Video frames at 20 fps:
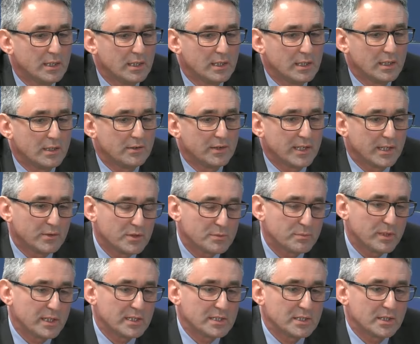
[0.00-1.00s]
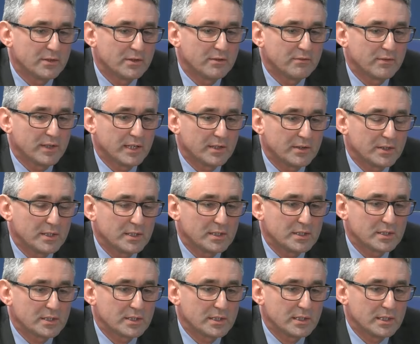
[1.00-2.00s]
And that was based on the fact
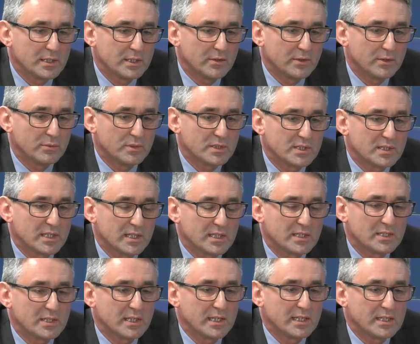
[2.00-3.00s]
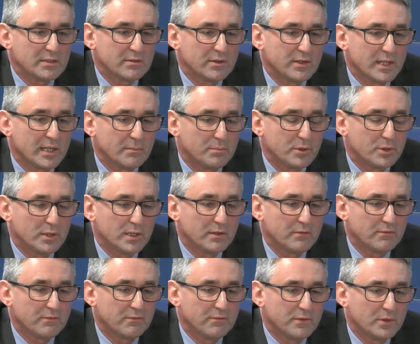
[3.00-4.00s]
that, there was test data at that point
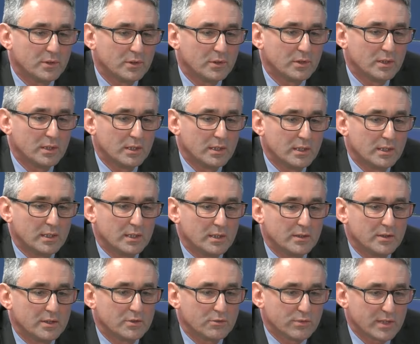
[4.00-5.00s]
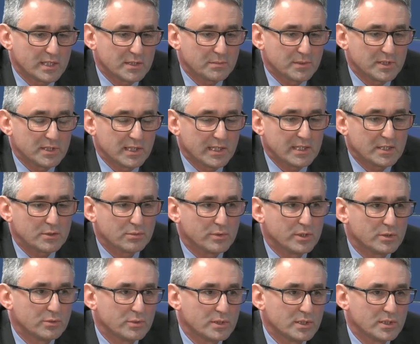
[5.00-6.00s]
for the Trespa test,
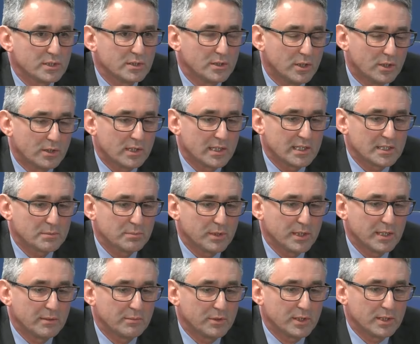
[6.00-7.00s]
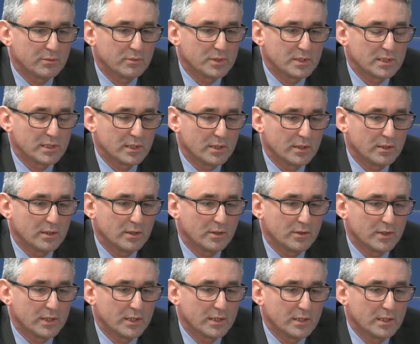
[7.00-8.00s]
which was not Class B, but it was
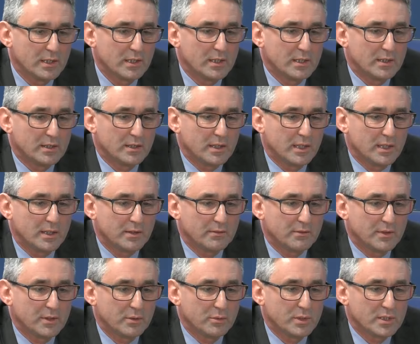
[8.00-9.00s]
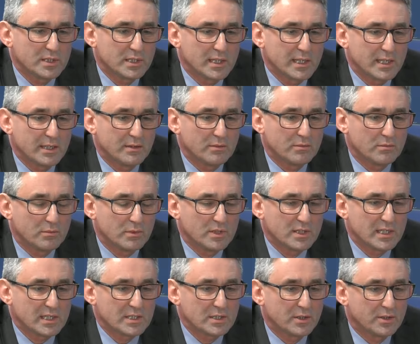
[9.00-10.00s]
other. And there was a
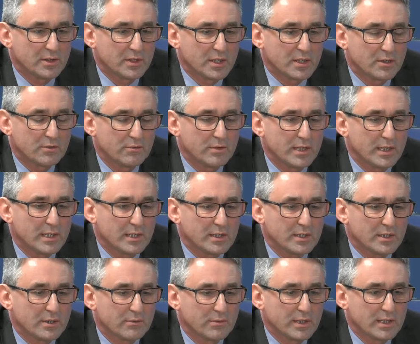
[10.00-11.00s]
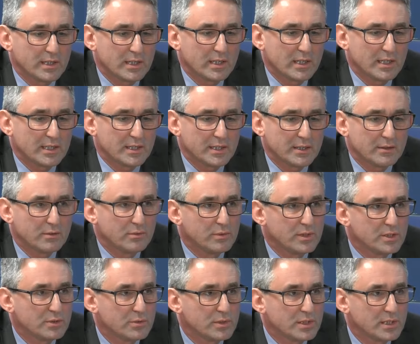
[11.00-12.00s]
test on Korea cladding,
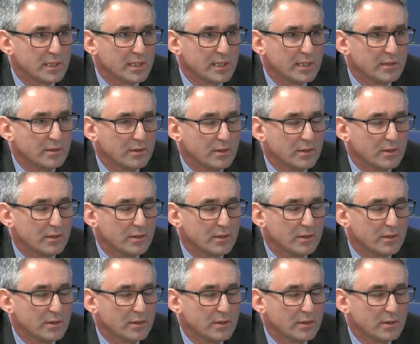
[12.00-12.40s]
which was a